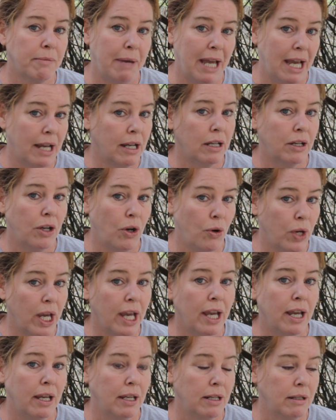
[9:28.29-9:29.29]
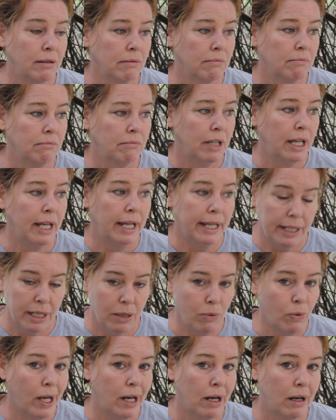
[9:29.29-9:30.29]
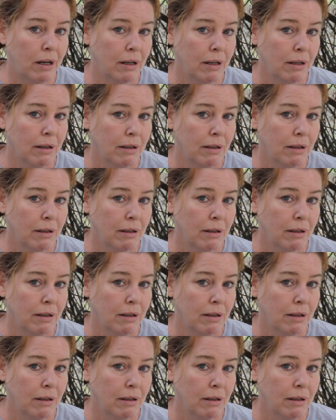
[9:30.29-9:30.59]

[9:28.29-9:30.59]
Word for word: bag of cocaine anywhere.